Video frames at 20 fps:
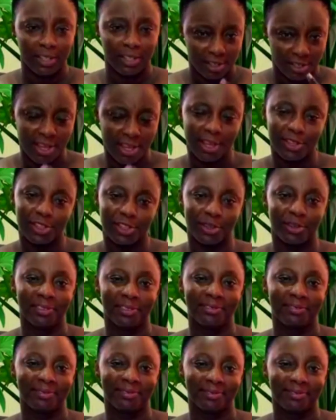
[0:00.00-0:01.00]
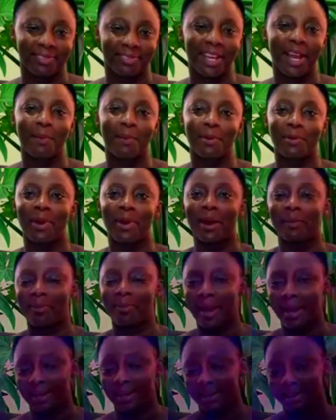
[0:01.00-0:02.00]
Stay tuned. I'll be right
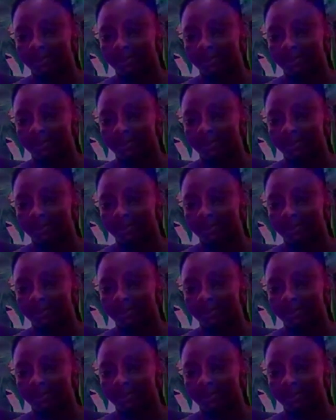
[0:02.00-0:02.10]
back.